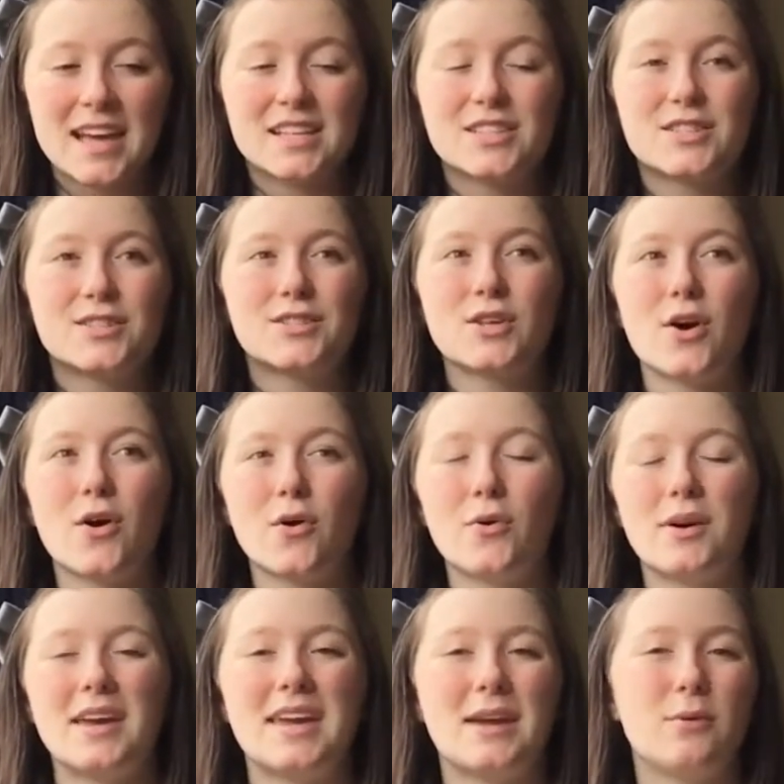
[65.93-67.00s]

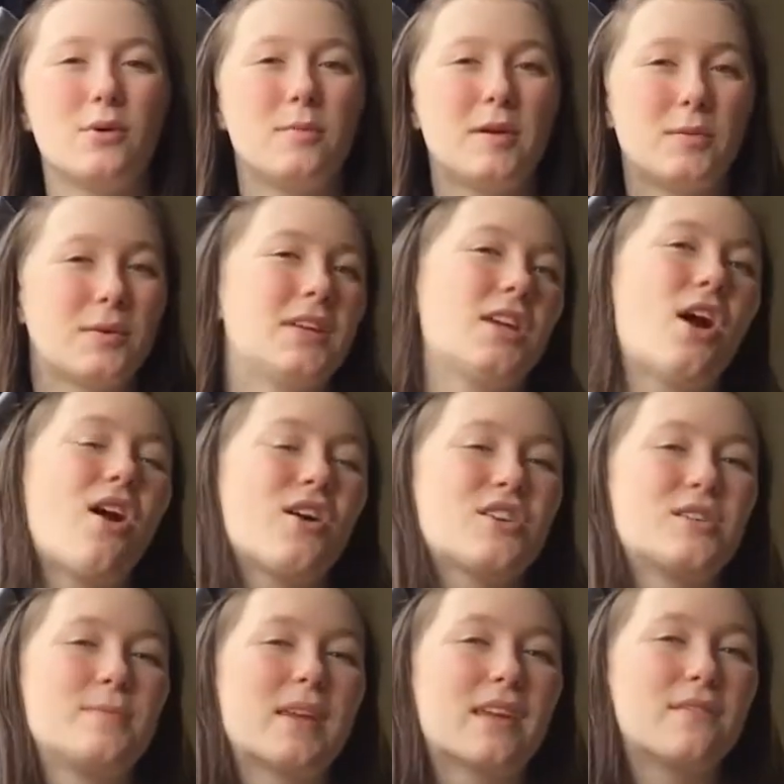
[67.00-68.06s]
So it will be really hard
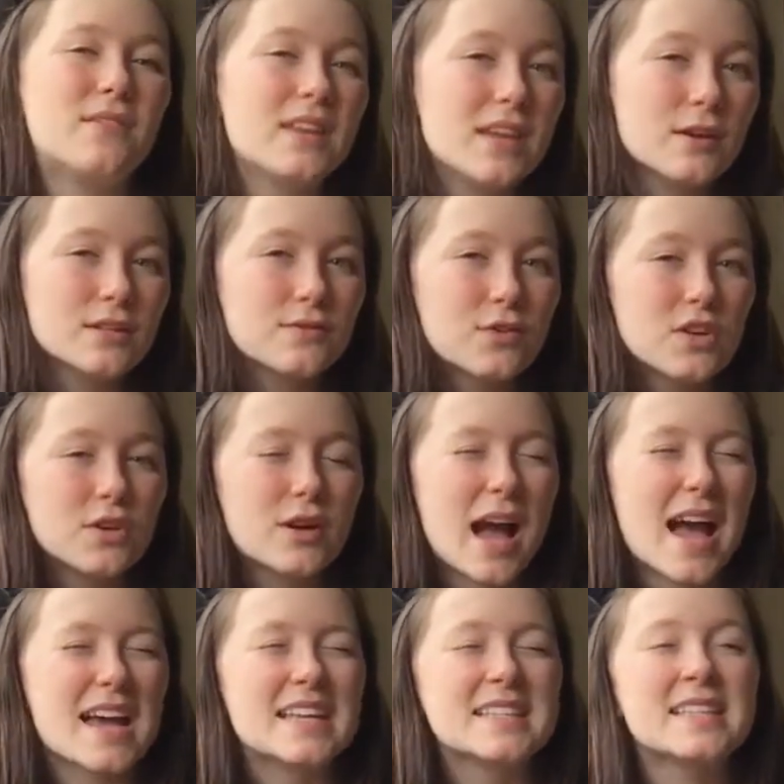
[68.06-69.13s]
to make videos for you
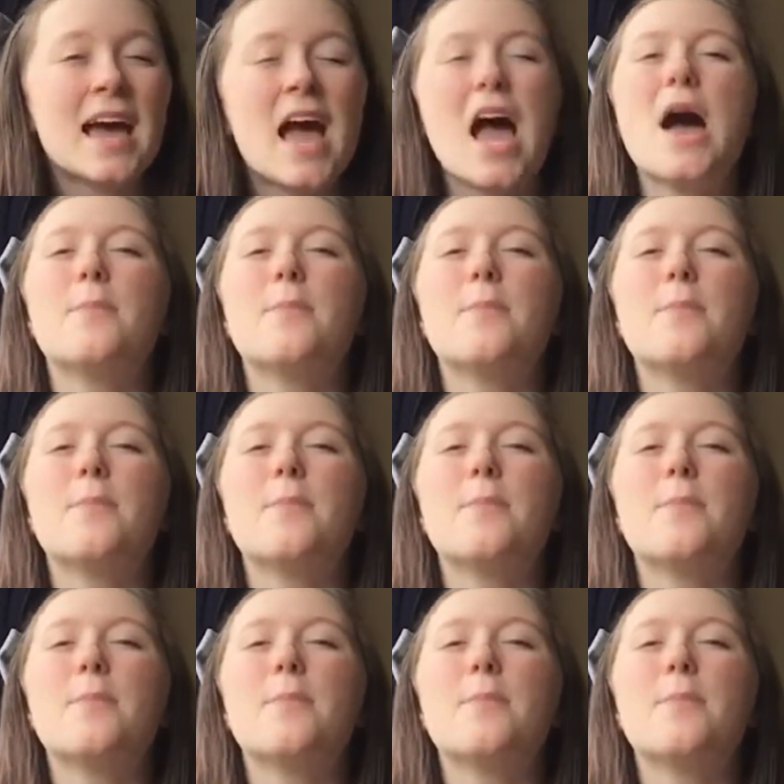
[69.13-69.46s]
guys.